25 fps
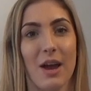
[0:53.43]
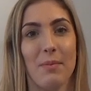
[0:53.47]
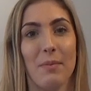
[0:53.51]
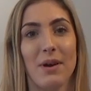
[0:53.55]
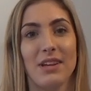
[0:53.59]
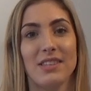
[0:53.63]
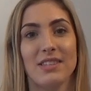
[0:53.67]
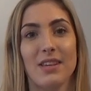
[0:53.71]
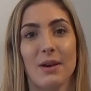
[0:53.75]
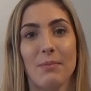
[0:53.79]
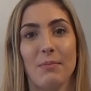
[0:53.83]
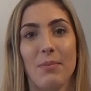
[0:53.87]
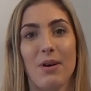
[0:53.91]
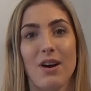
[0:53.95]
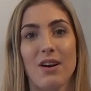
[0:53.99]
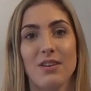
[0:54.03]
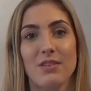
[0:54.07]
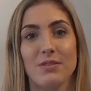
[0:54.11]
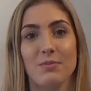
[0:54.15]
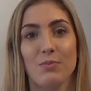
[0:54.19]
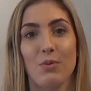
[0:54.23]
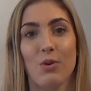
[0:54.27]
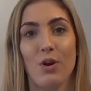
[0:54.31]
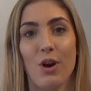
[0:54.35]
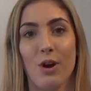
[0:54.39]
I made some
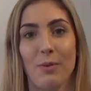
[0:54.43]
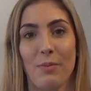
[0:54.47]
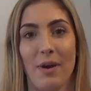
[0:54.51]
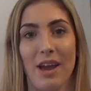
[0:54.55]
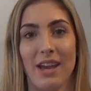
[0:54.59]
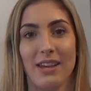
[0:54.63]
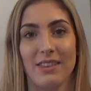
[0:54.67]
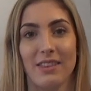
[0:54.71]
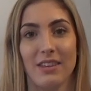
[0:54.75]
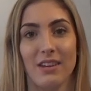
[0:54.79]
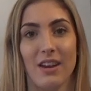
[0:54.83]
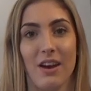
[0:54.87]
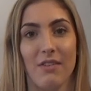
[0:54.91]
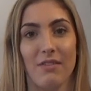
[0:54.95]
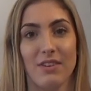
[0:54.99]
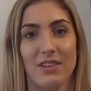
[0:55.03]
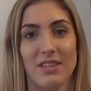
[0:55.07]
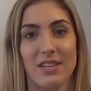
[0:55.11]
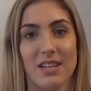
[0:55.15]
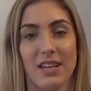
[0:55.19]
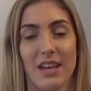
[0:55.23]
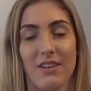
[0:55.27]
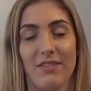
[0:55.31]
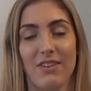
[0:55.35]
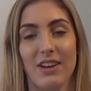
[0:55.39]
parts more opaque than
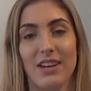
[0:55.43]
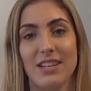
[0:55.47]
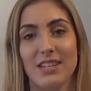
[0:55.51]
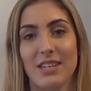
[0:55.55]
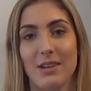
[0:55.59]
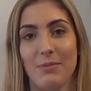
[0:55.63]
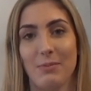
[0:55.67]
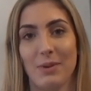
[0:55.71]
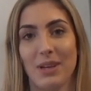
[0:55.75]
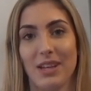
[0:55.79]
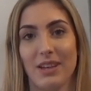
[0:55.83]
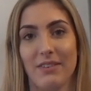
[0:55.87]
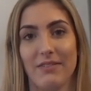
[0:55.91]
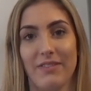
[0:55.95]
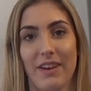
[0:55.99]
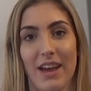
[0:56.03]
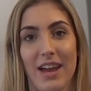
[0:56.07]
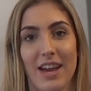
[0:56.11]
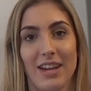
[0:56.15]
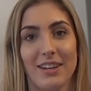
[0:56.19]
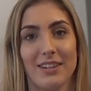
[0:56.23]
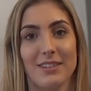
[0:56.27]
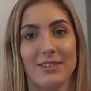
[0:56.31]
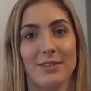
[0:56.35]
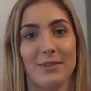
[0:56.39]
others to give it a dimming
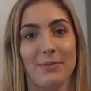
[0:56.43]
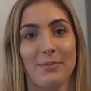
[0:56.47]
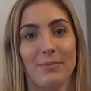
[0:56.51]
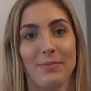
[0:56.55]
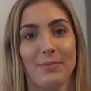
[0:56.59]
effect.